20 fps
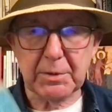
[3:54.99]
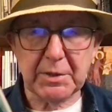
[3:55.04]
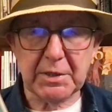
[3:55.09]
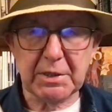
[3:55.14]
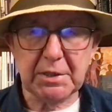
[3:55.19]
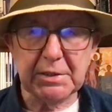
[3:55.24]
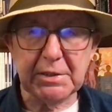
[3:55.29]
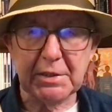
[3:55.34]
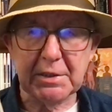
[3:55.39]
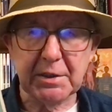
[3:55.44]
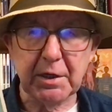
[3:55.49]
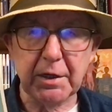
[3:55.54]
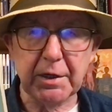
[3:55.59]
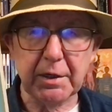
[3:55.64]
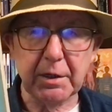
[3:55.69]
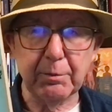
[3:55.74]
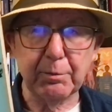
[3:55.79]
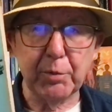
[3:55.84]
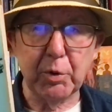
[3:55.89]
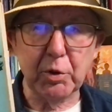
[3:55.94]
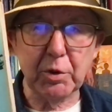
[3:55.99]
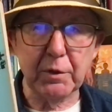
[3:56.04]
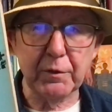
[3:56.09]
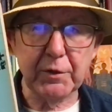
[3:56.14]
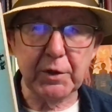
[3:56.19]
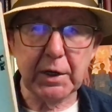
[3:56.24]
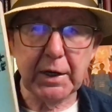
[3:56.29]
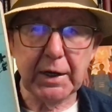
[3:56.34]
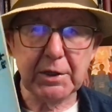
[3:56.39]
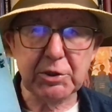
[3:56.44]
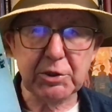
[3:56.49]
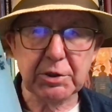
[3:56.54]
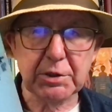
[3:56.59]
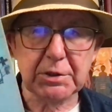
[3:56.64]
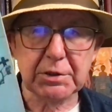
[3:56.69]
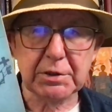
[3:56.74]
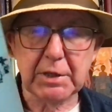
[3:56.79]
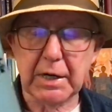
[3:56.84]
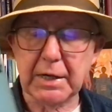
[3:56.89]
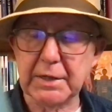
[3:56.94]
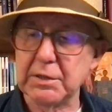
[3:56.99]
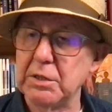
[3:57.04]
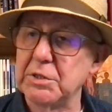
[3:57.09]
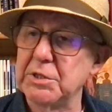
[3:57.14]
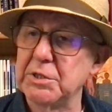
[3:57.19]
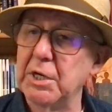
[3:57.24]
I mean, this is a little book of collected